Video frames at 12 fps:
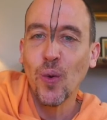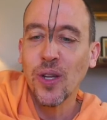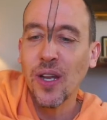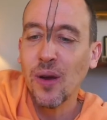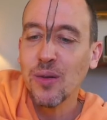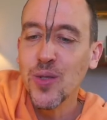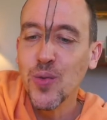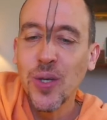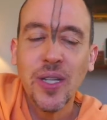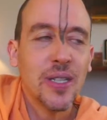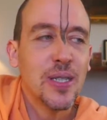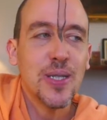that I was
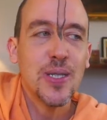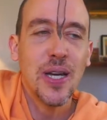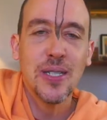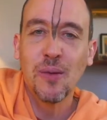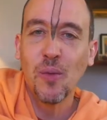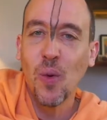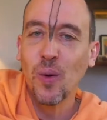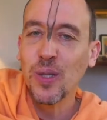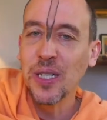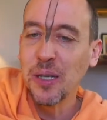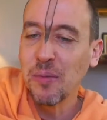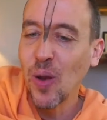reading these days. I'm
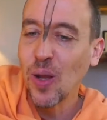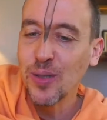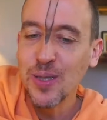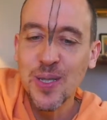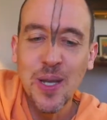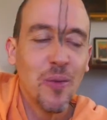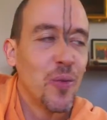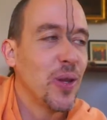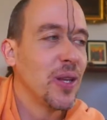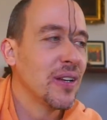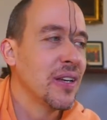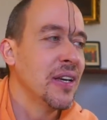quoting him a lot since I'm
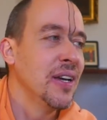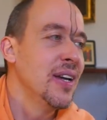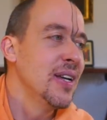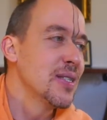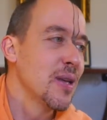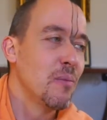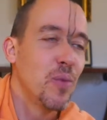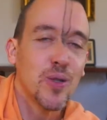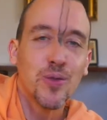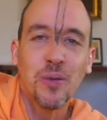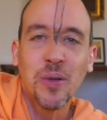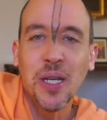reading some books
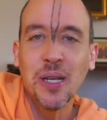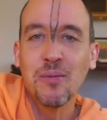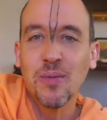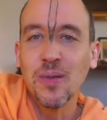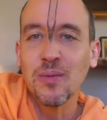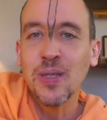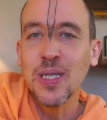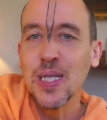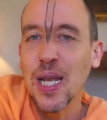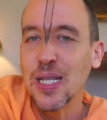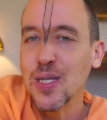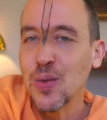from him these
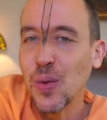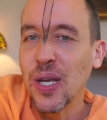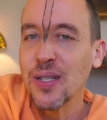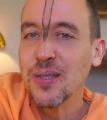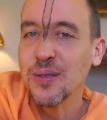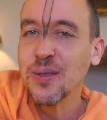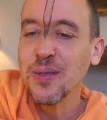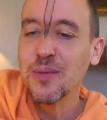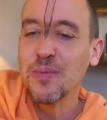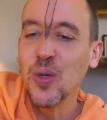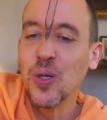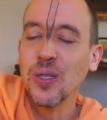last weeks. It's
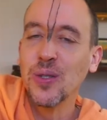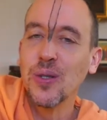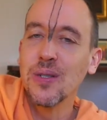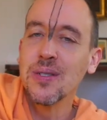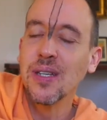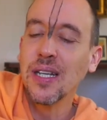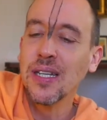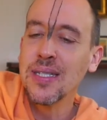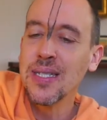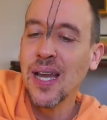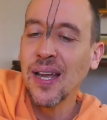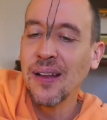very interesting. He's
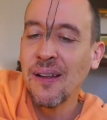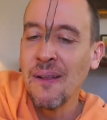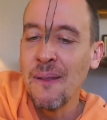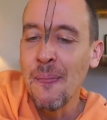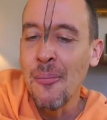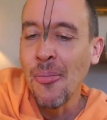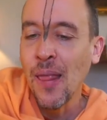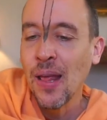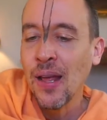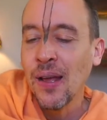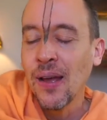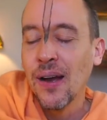saying
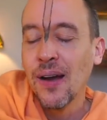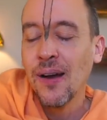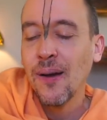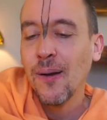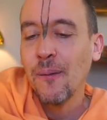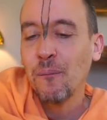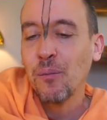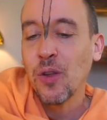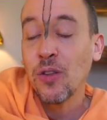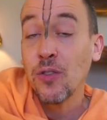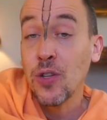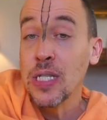
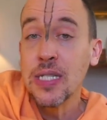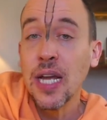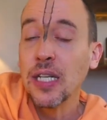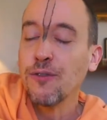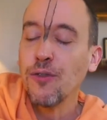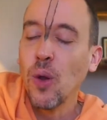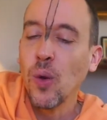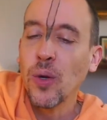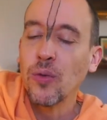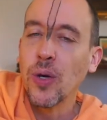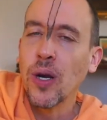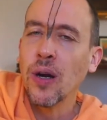the following
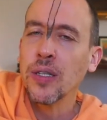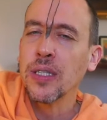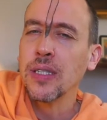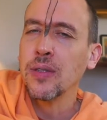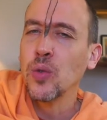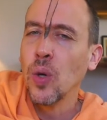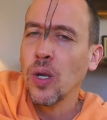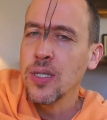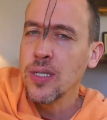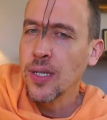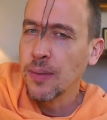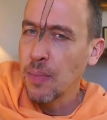regarding the
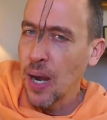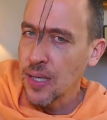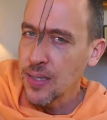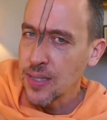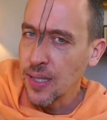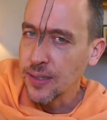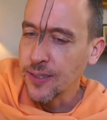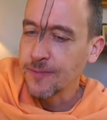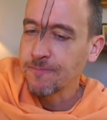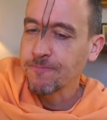dualistic mindset.